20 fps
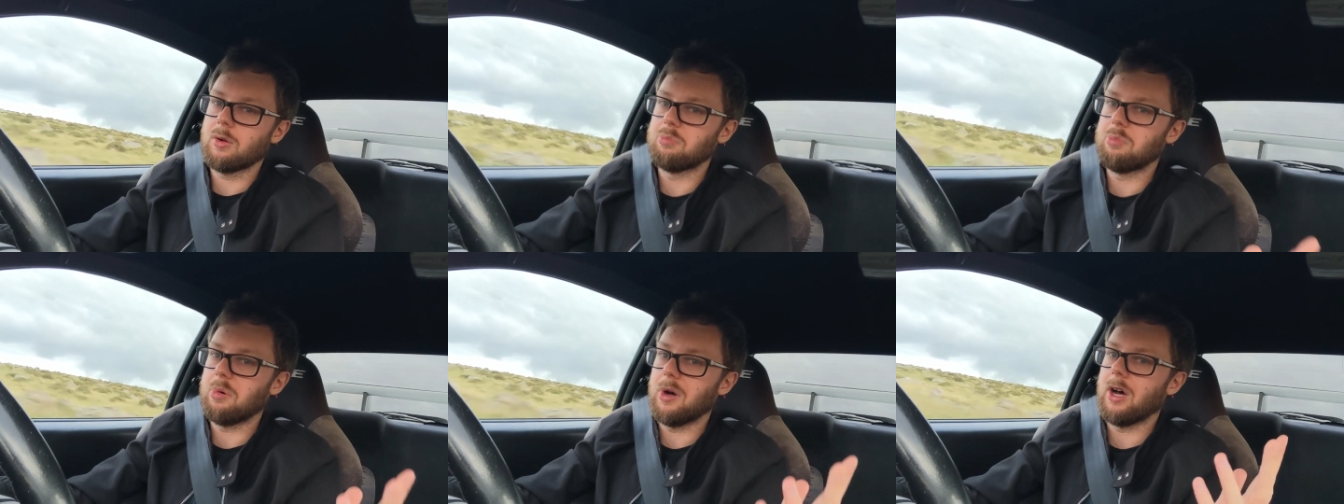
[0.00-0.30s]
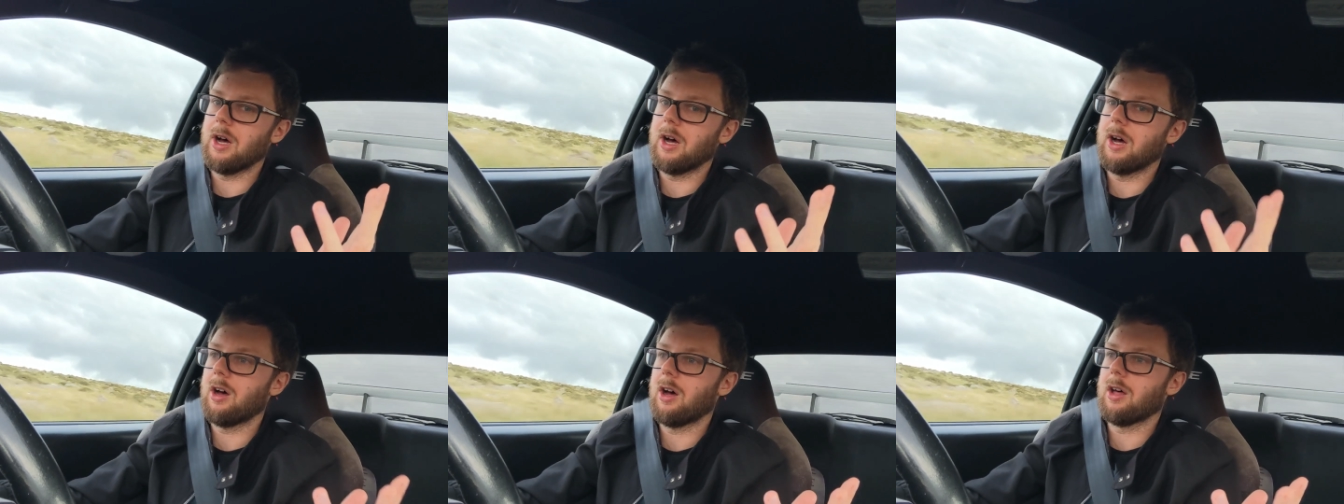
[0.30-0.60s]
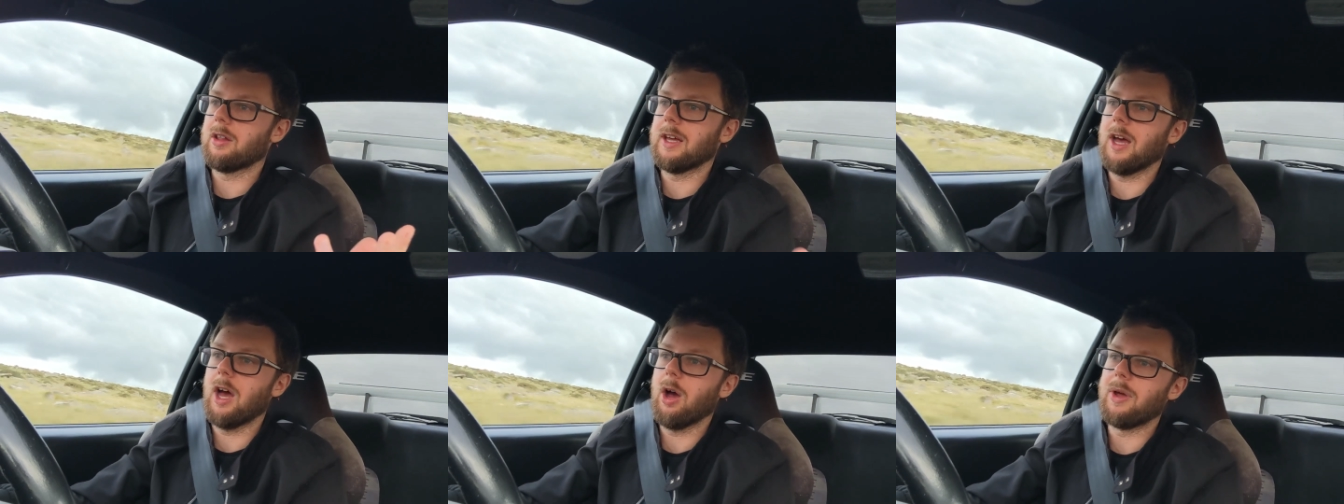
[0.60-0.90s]
but I
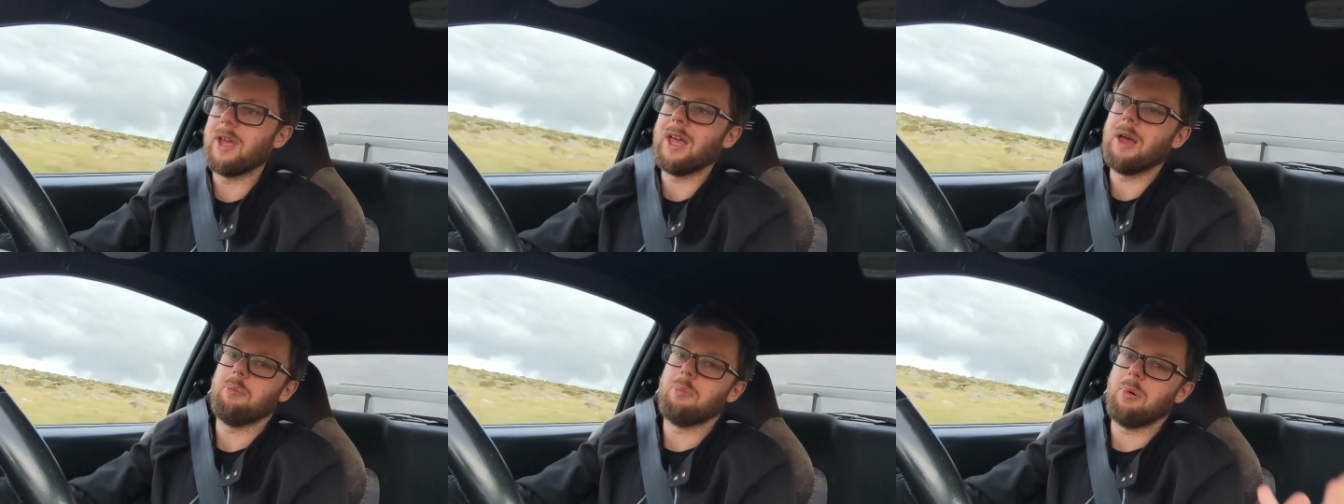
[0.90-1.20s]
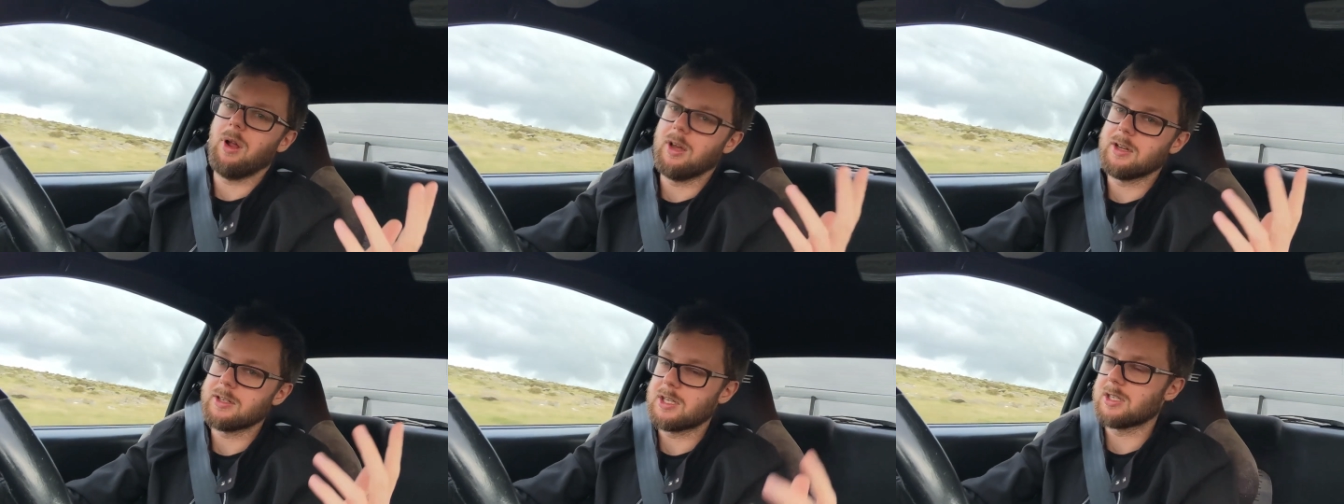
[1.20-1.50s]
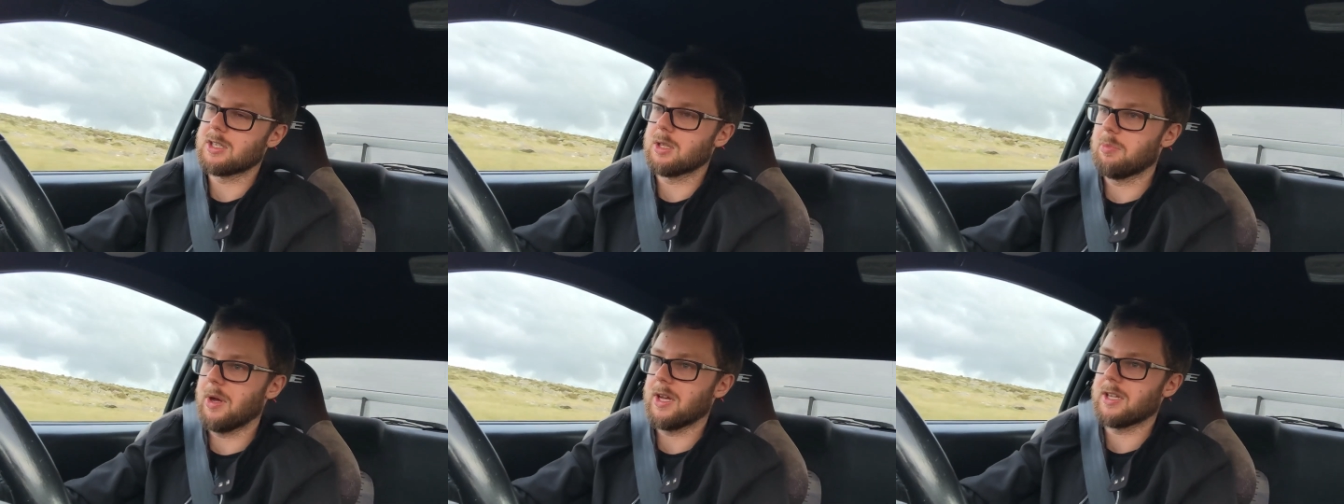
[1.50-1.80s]
think OEM Plus
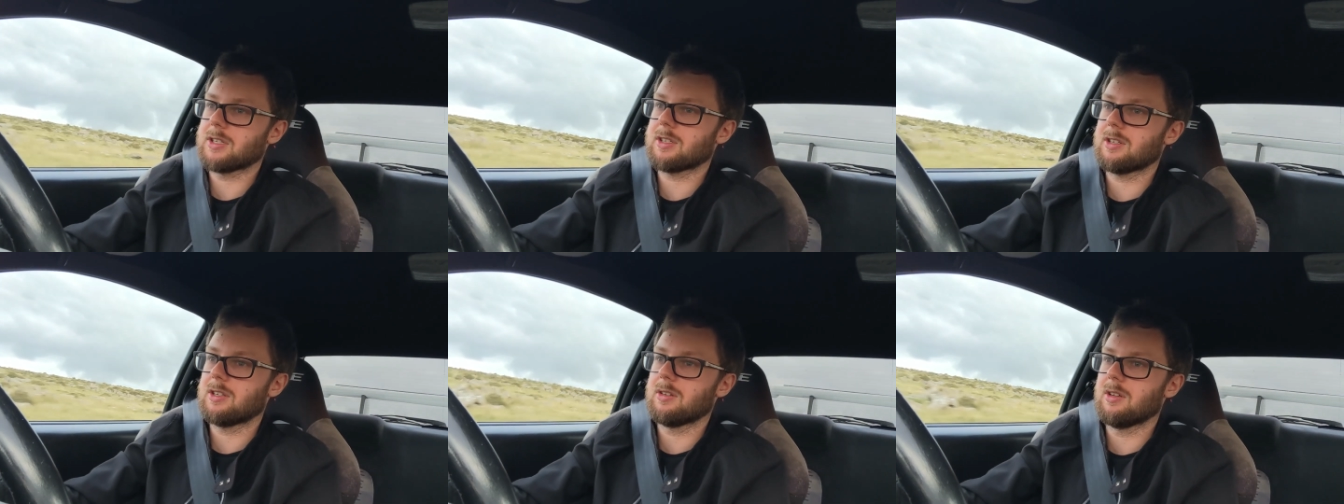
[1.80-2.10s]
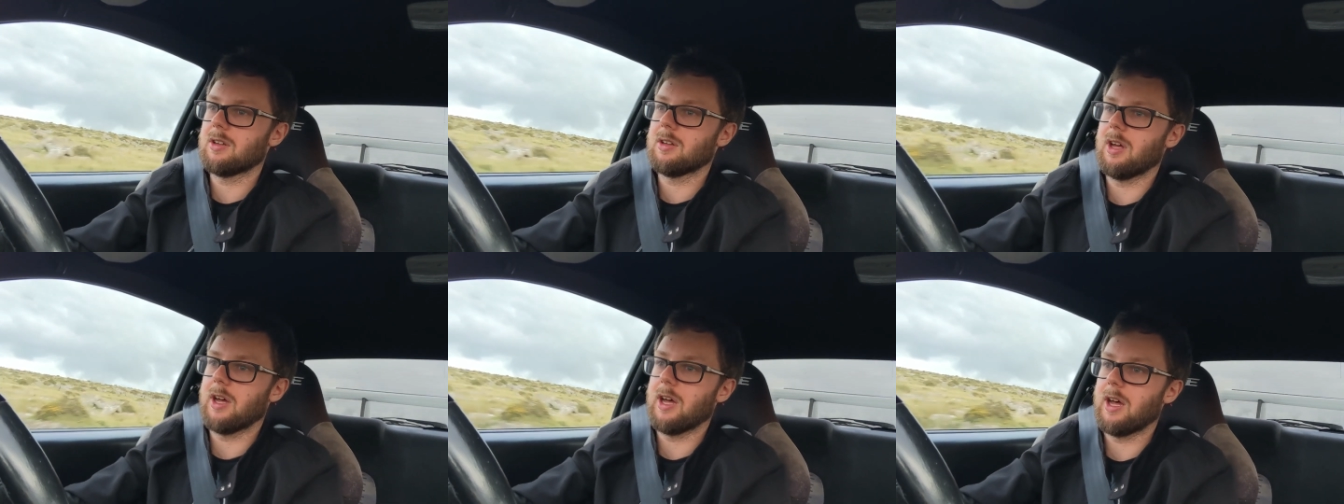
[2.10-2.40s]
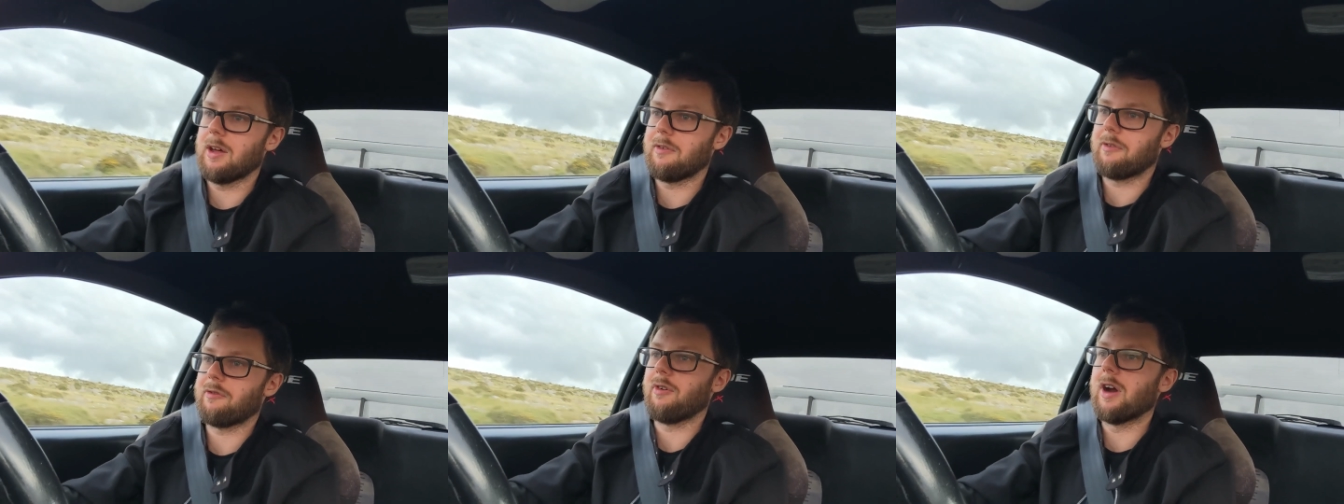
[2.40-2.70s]
is the best
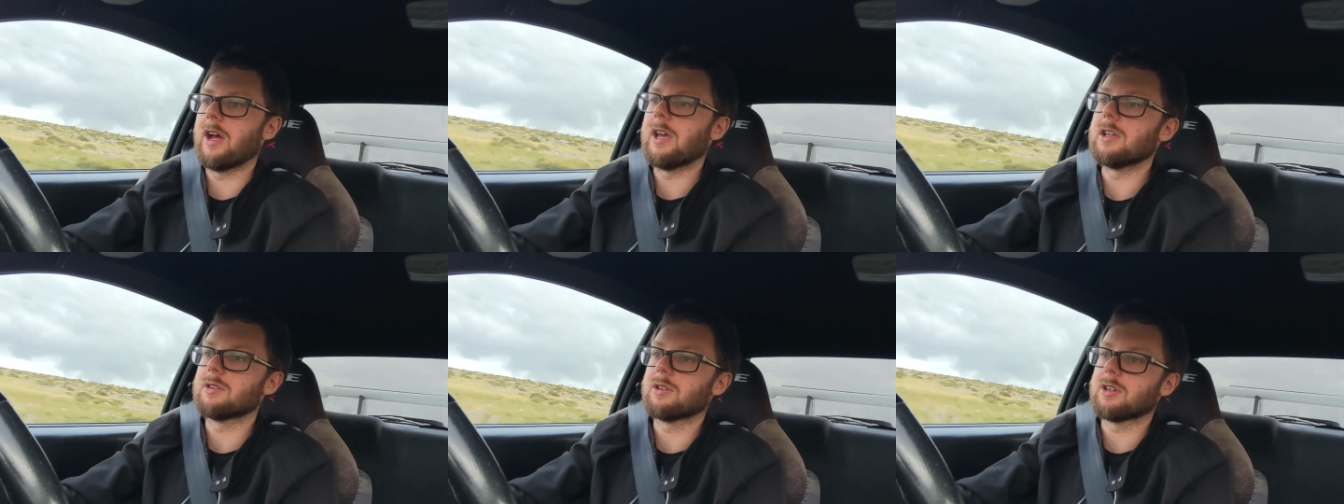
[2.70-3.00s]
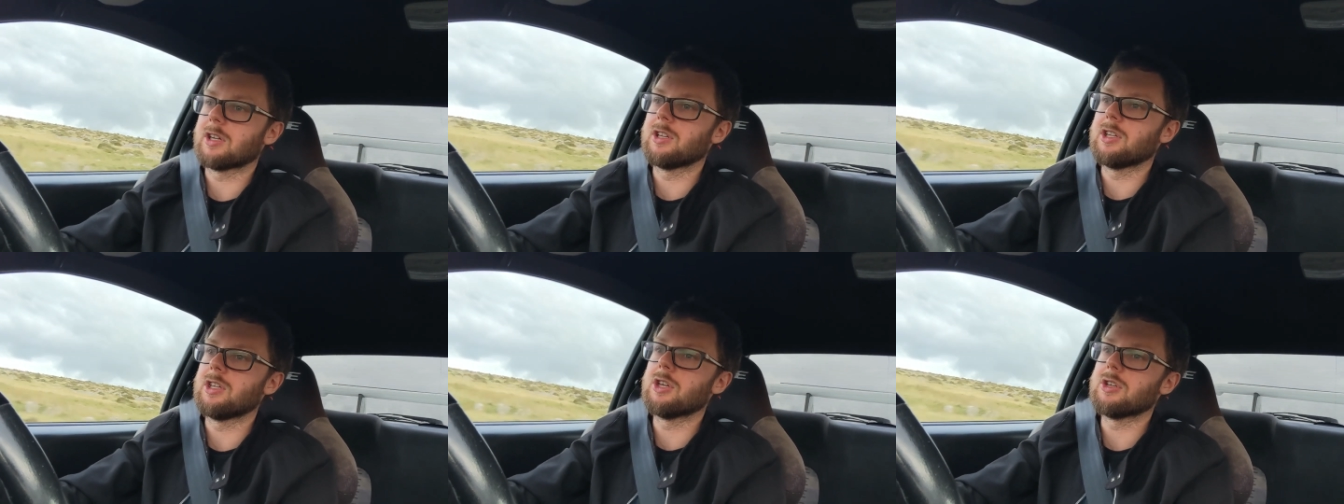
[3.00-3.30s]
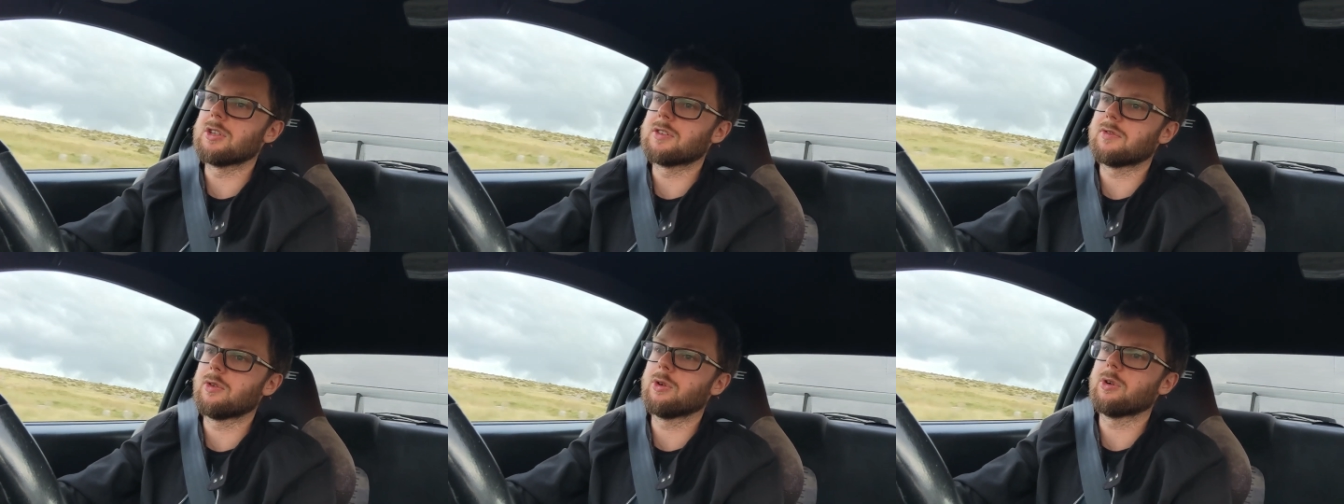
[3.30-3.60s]
phrase we can
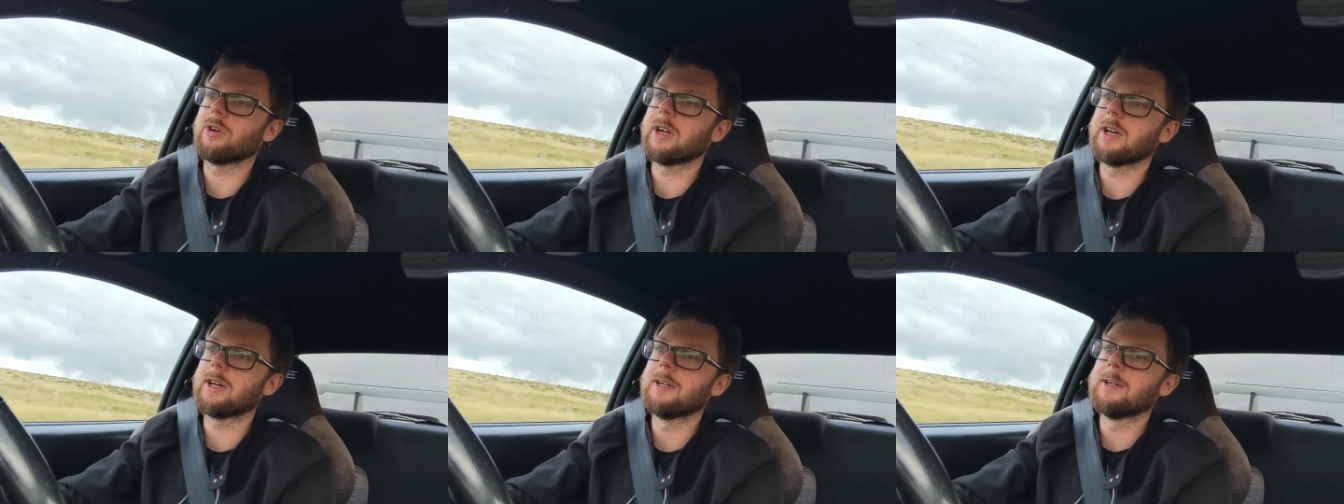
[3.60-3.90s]
use for it.